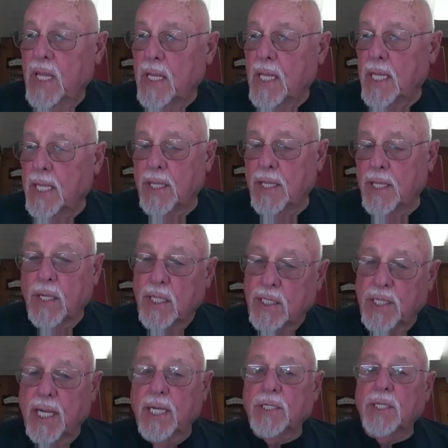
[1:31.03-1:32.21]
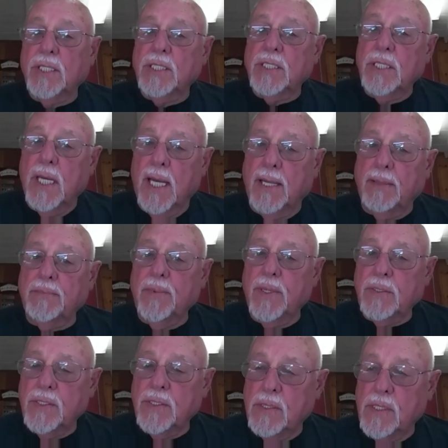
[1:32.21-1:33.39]
in the Los Angeles
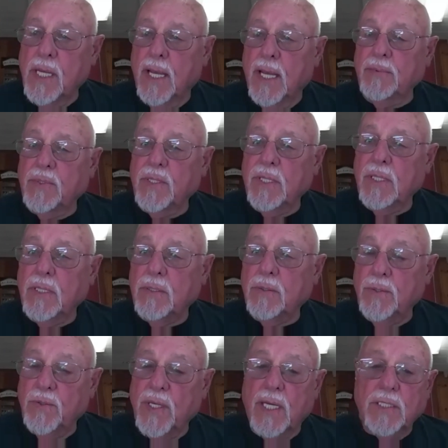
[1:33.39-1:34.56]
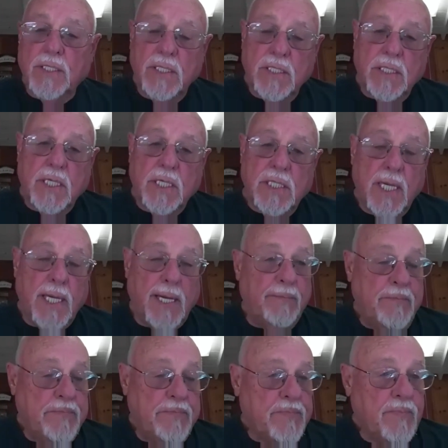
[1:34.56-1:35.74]
Times in 2016,
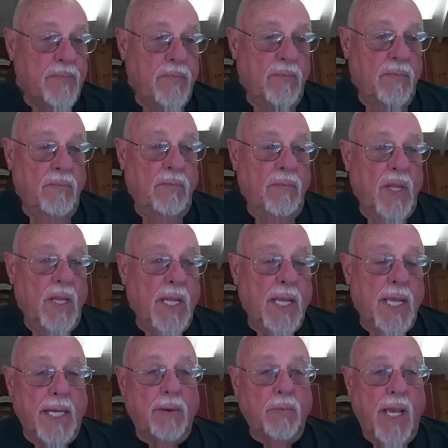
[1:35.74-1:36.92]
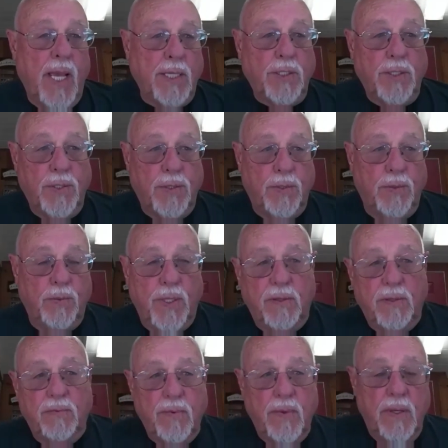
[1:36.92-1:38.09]
and it had to do
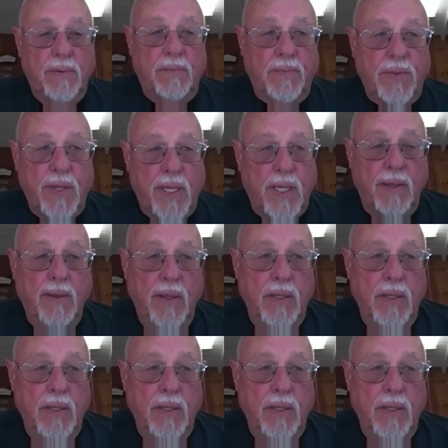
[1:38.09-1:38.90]
with the